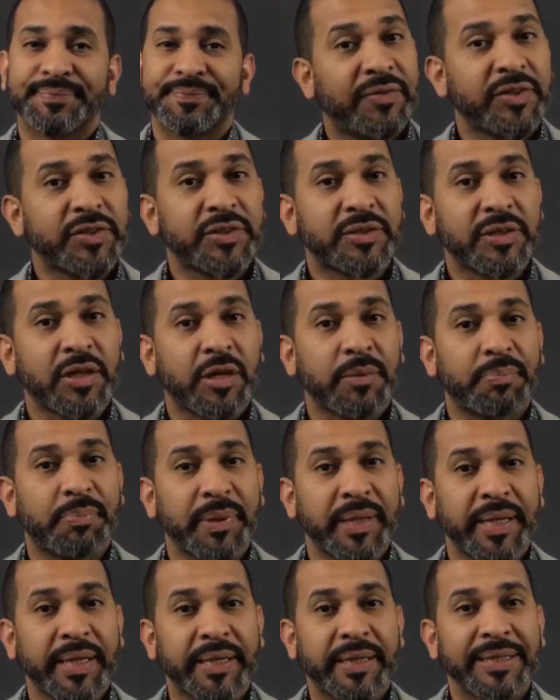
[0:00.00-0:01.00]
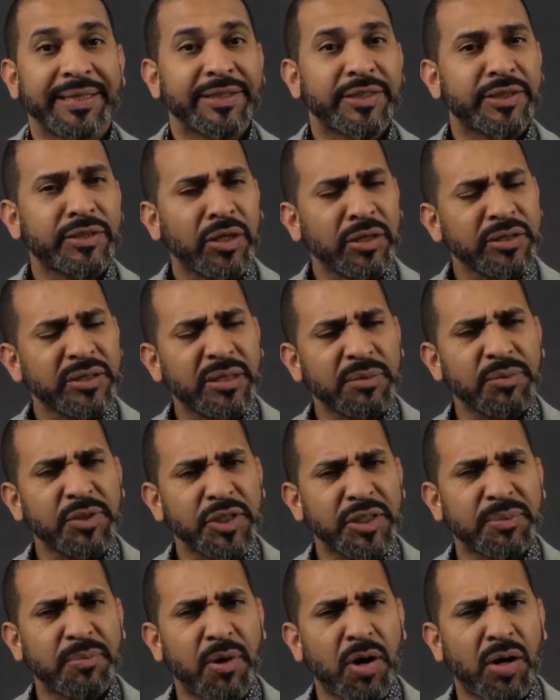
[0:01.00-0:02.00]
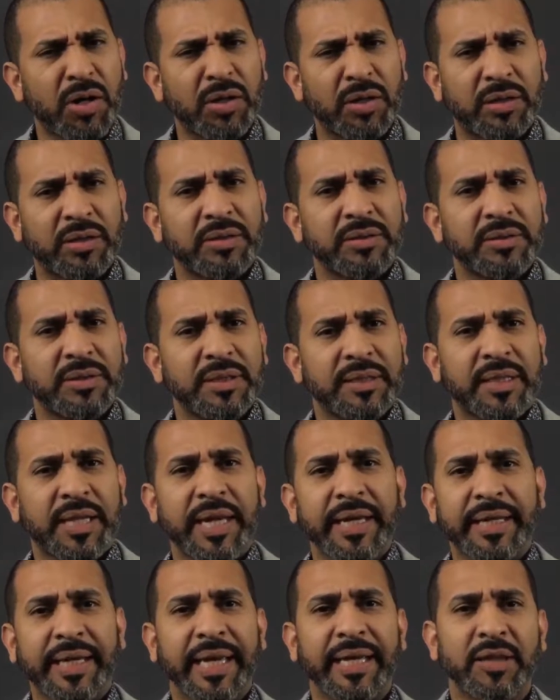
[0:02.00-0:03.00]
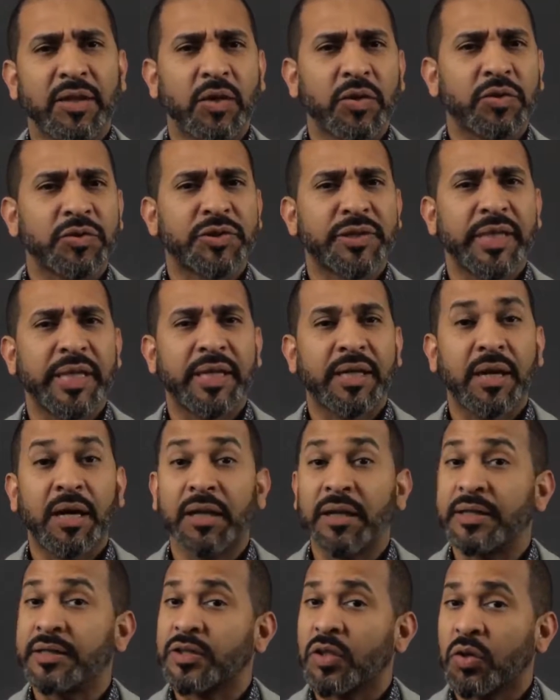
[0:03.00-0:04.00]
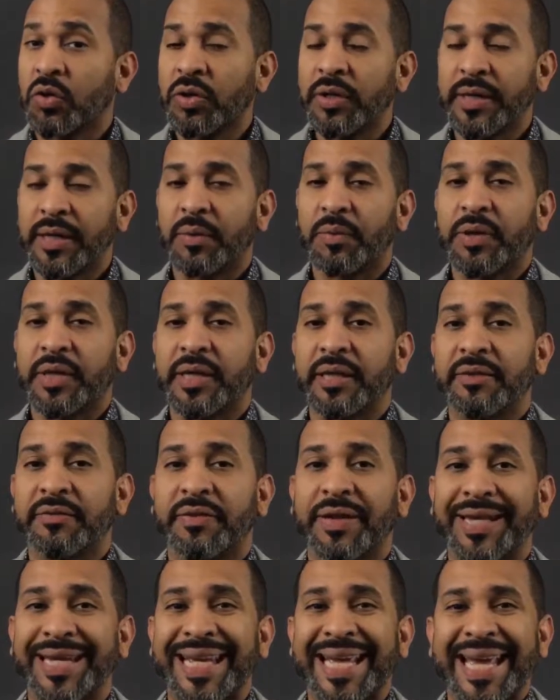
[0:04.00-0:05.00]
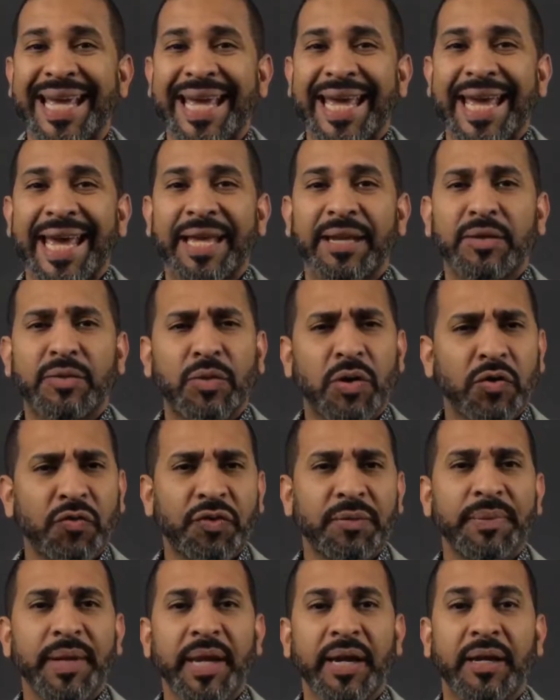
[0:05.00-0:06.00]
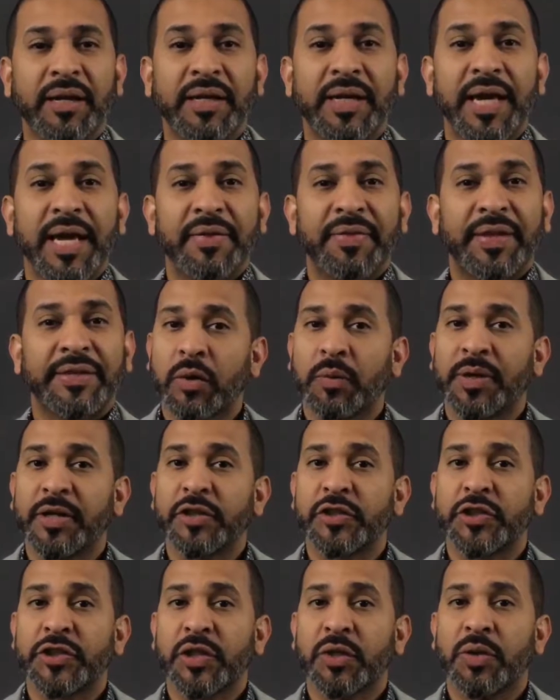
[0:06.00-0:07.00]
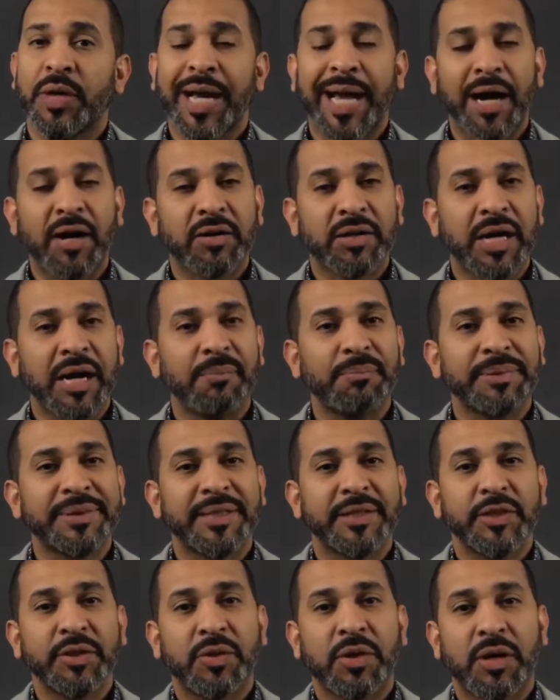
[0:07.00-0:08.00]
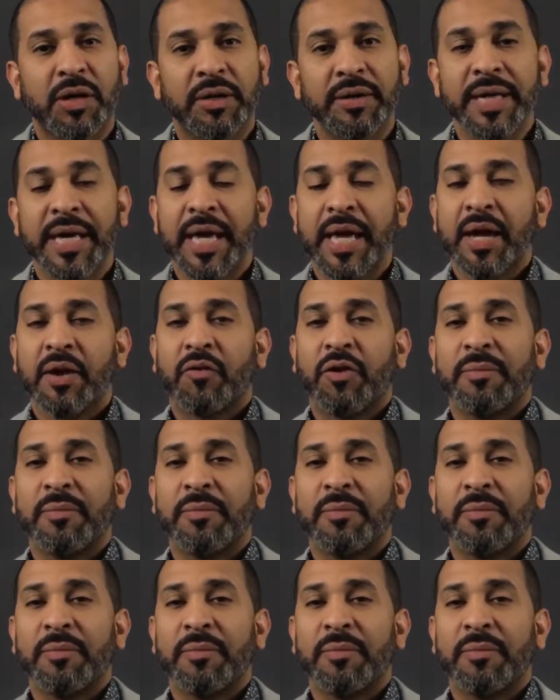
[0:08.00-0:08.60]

Never start big. Start somewhere smaller, like a local city college or a networking event, and grow from there. It's a great way to show how competent you are.